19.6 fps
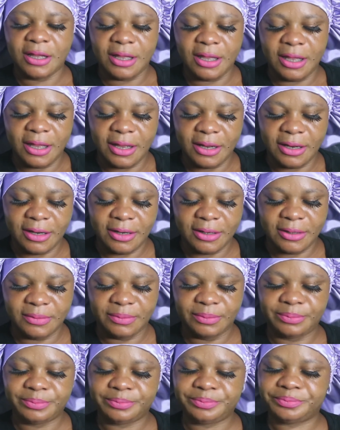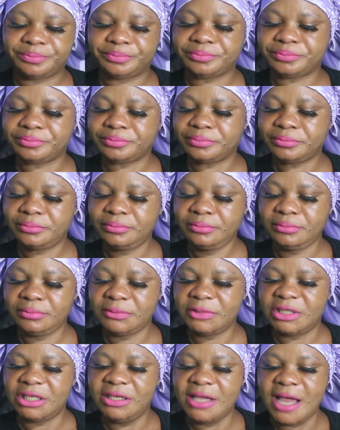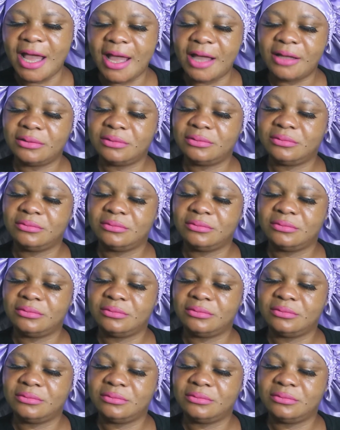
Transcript: And yeah,